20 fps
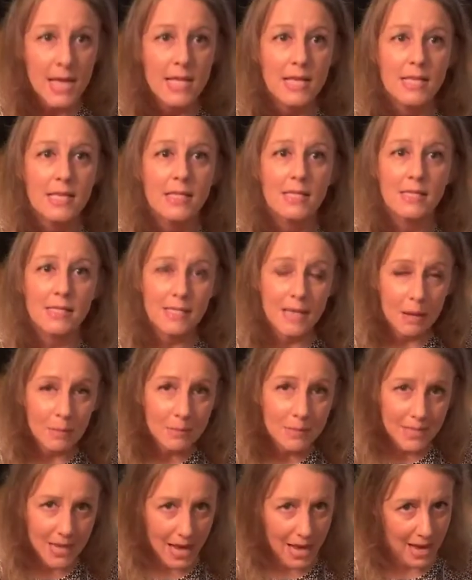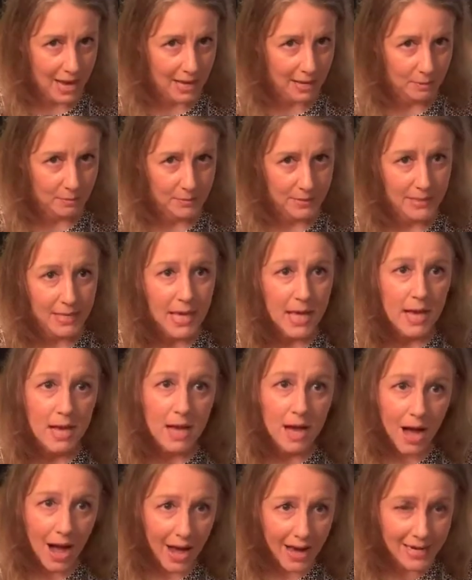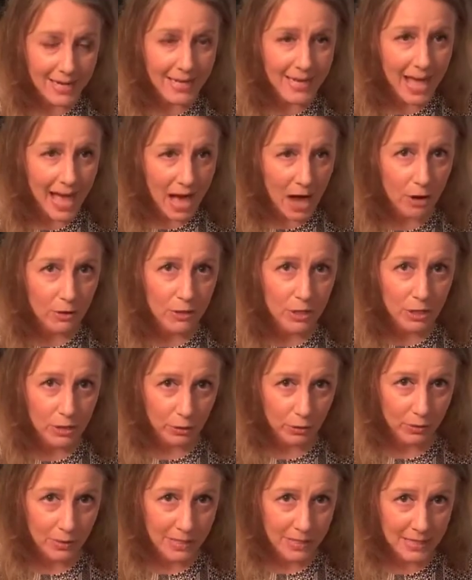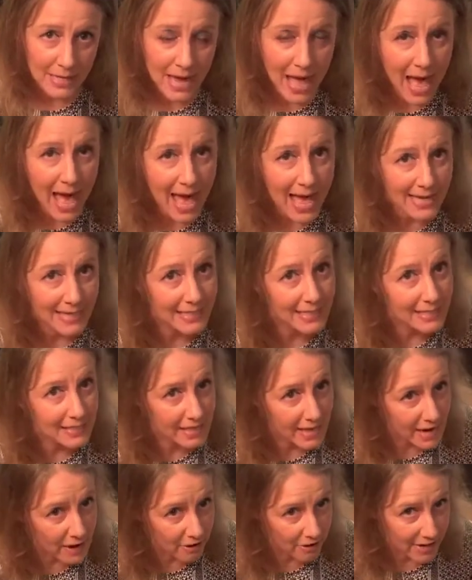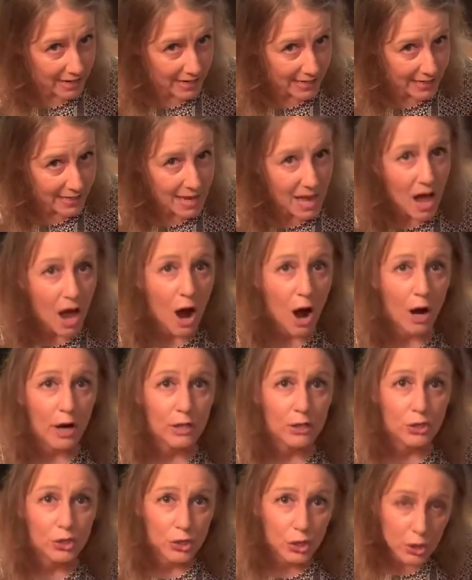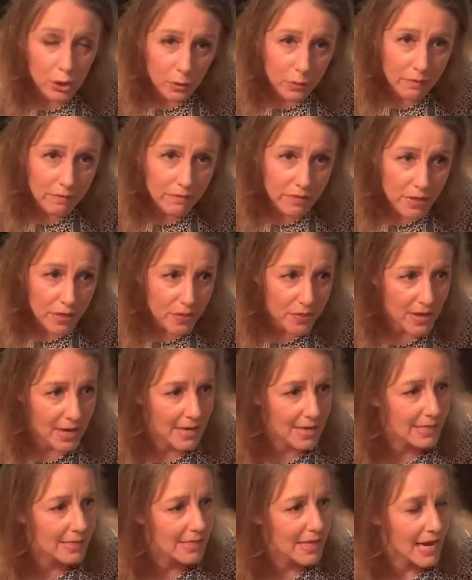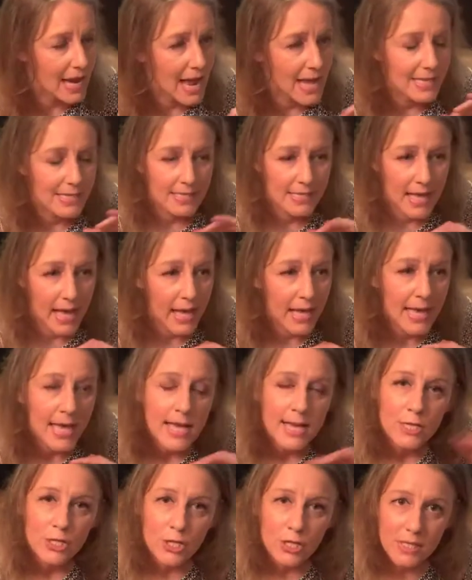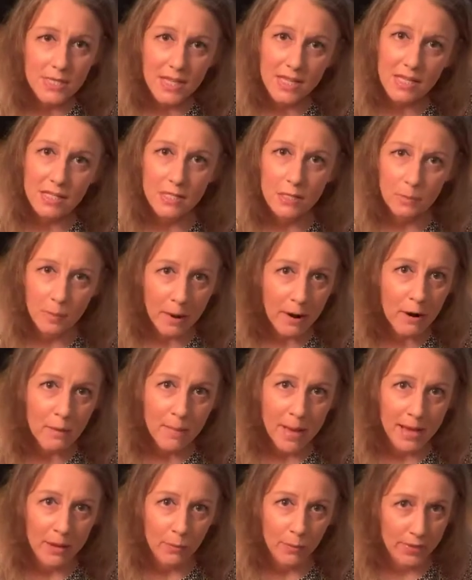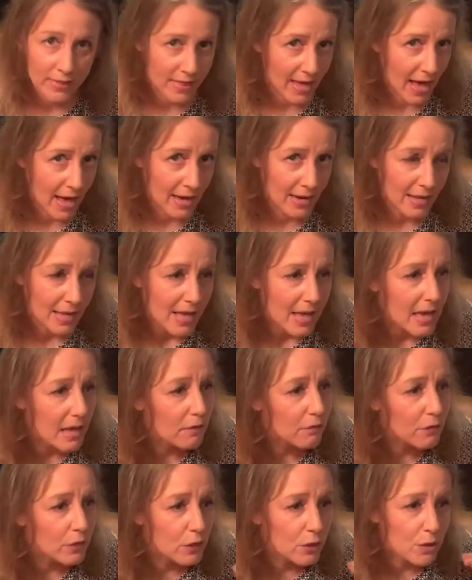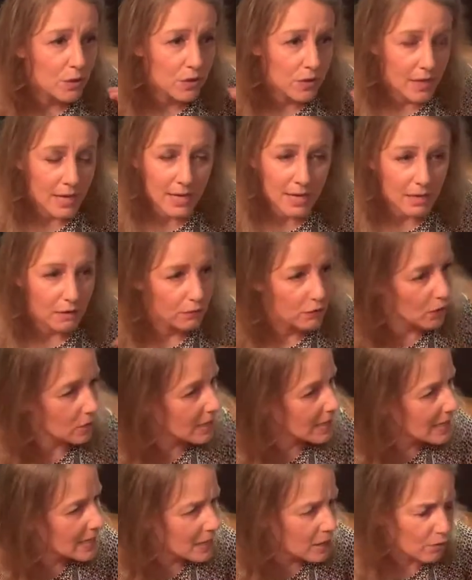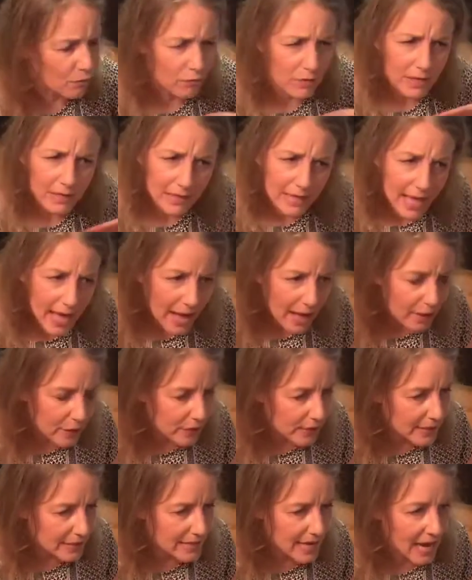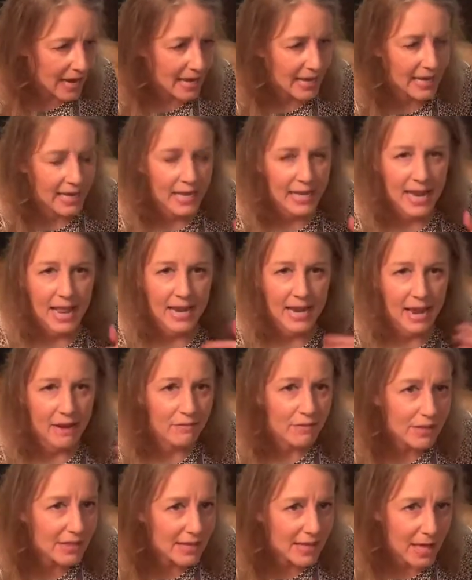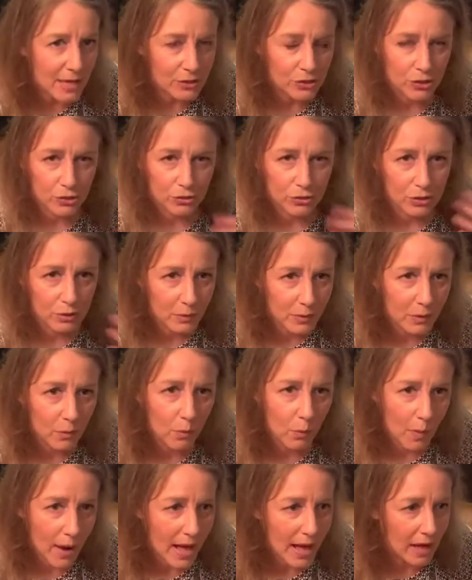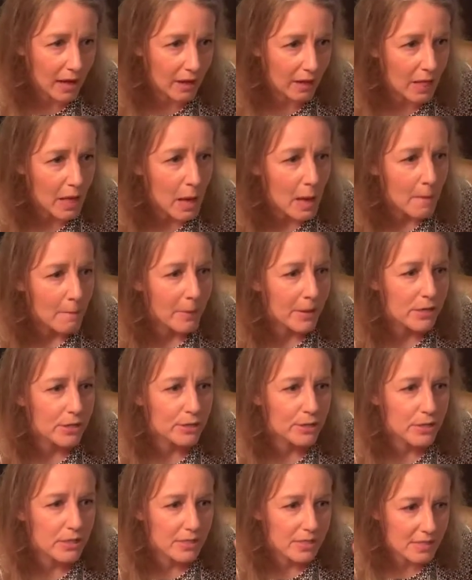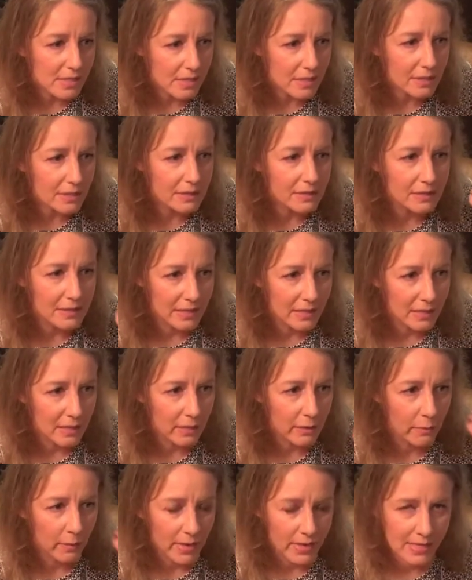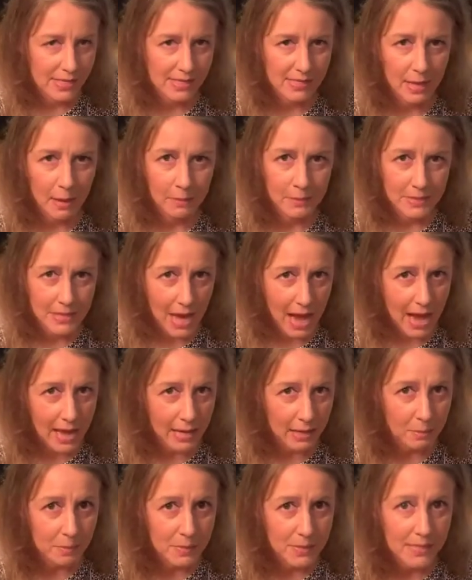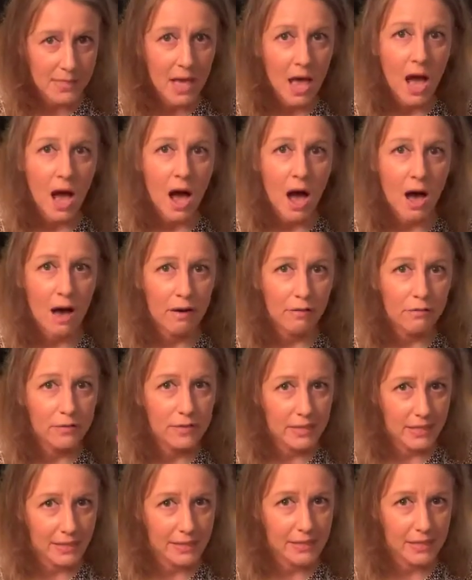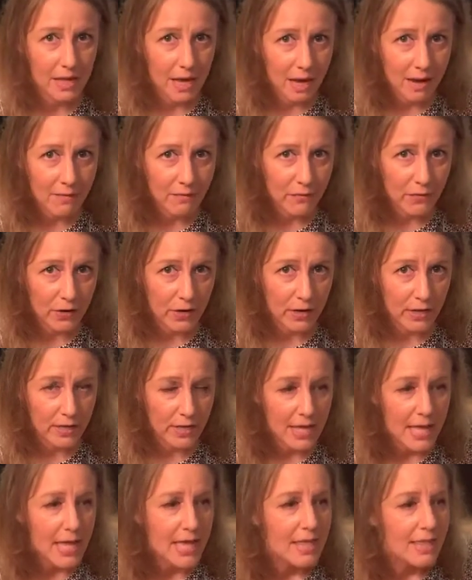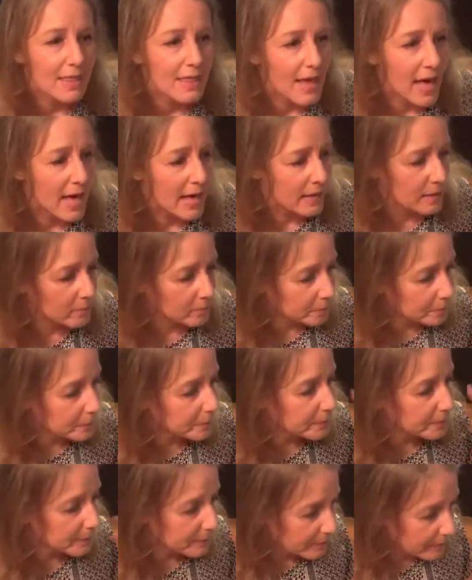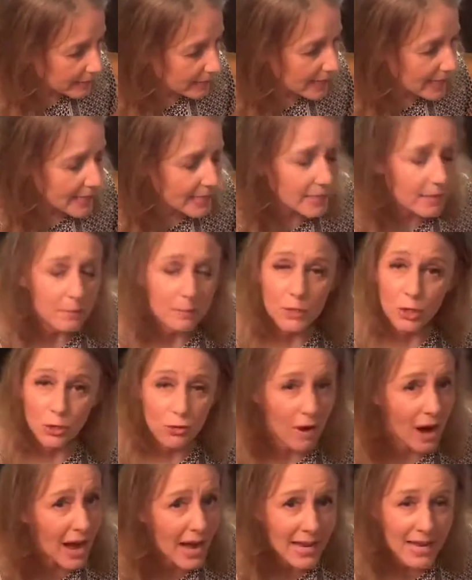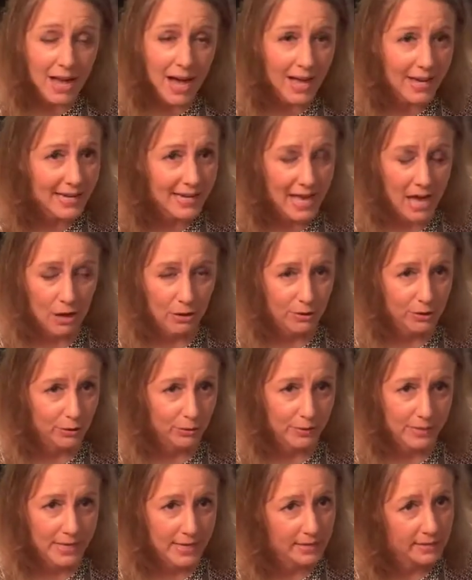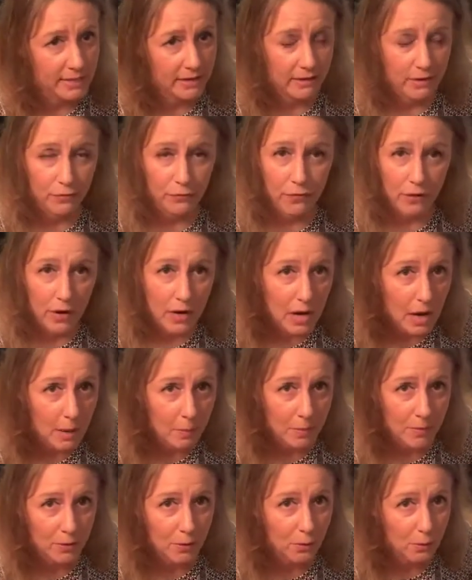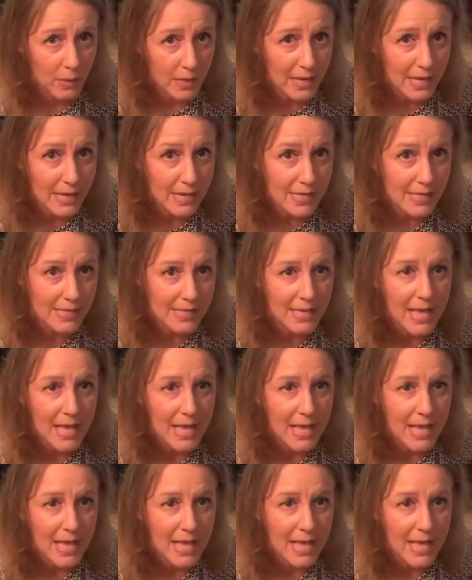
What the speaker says: sometimes cutting out gluten and dairy are two of the things that I say, just experiment with that. If you're eating a really healthy diet and everything else you're doing well, but you're still dealing with some types of discomfort, then try cutting out gluten and dairy for a couple of weeks